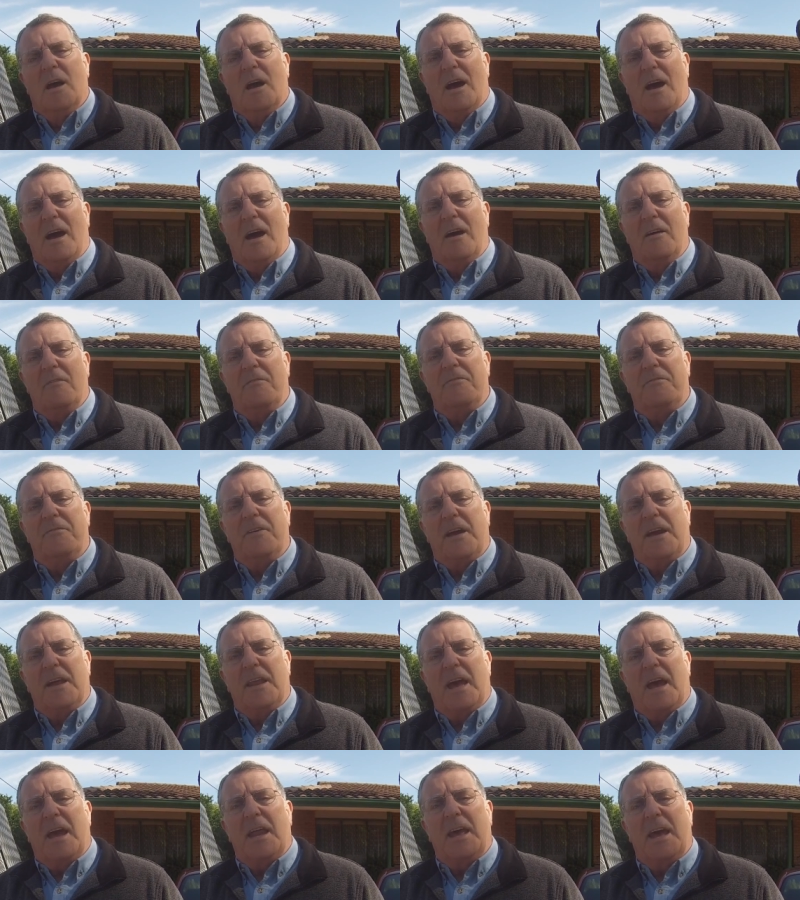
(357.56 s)
uh,
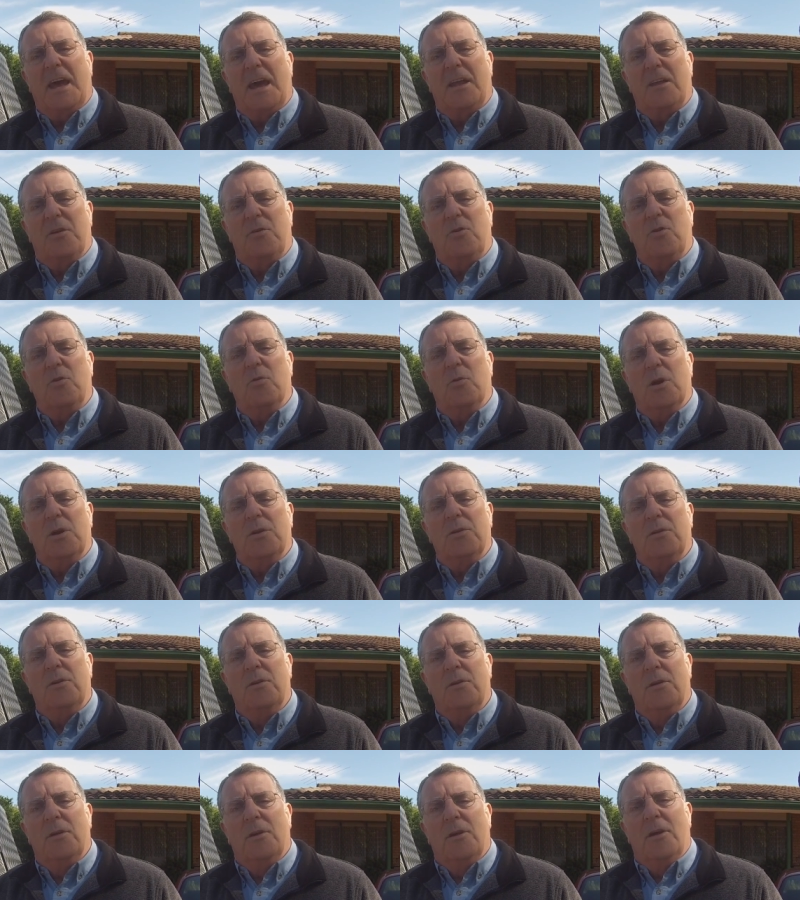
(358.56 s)
figured out how to do it.
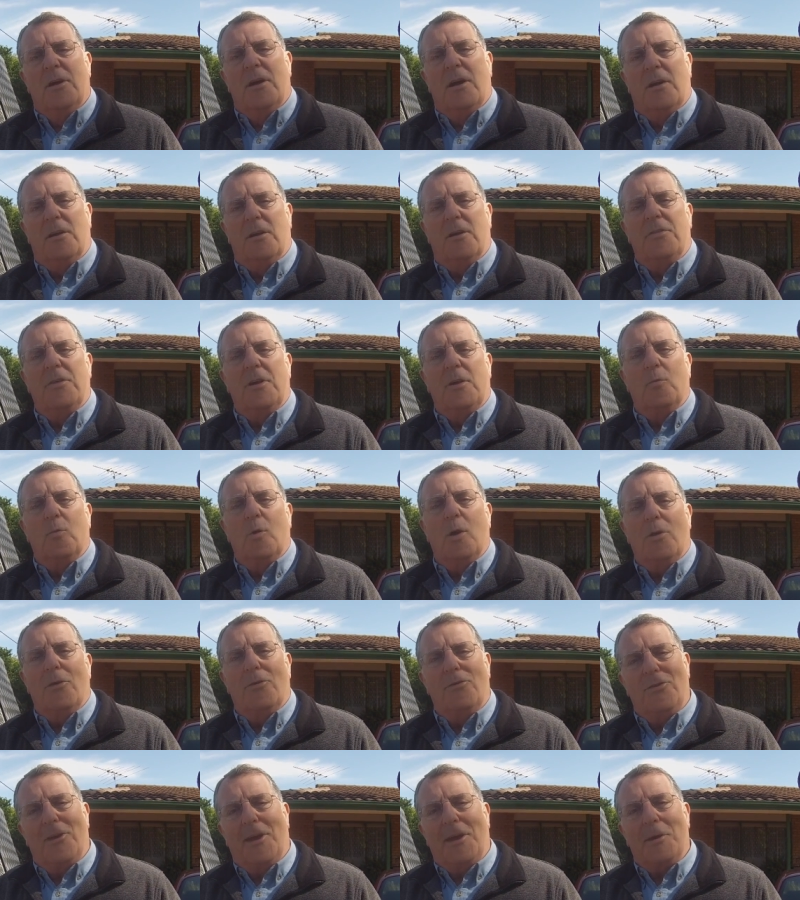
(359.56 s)
And I think we're
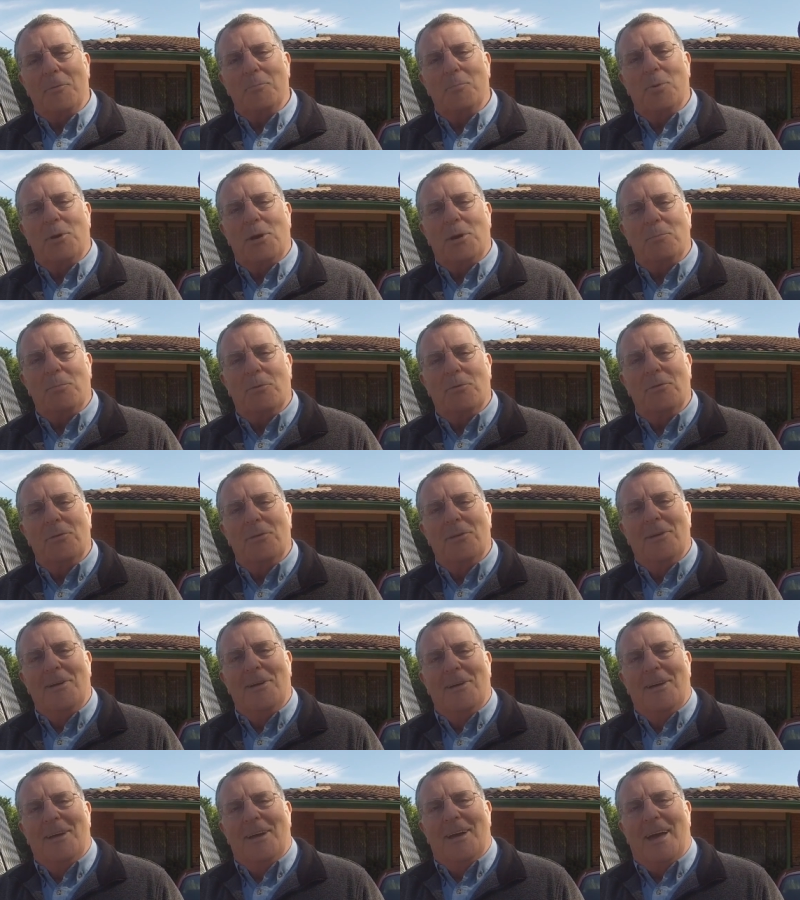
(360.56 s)
the second people.
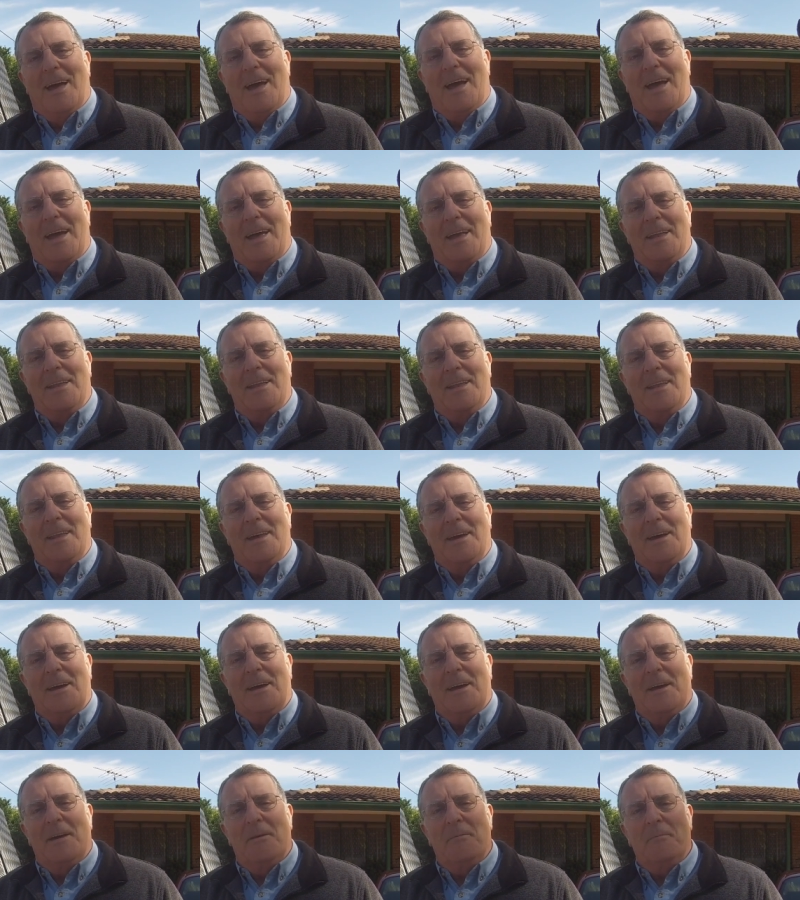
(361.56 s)
And
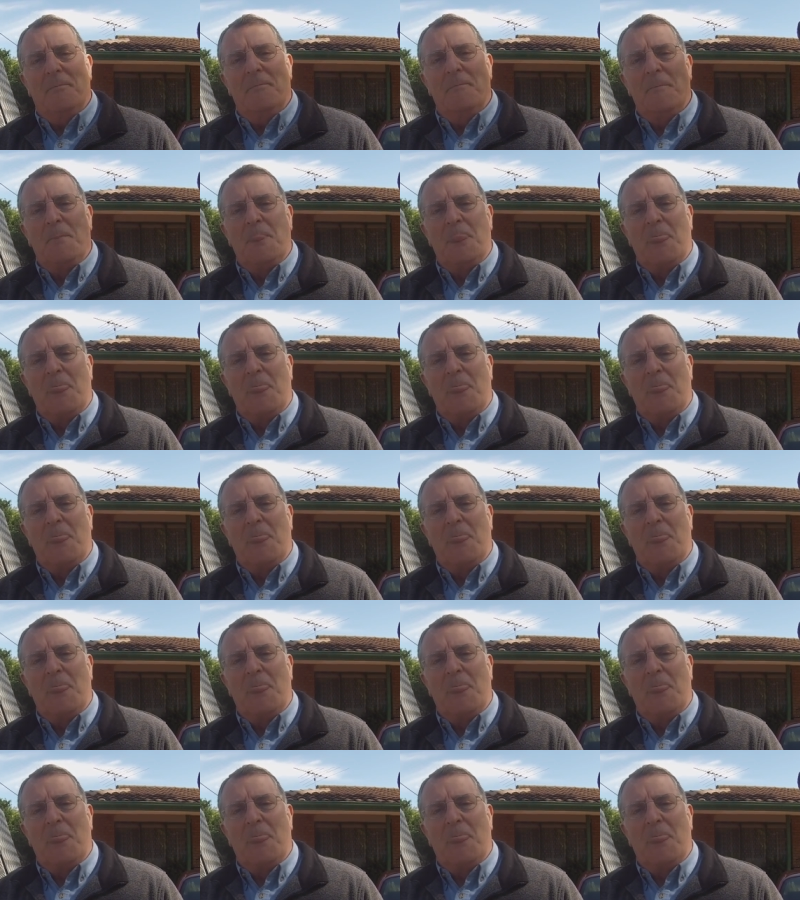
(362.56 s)
um,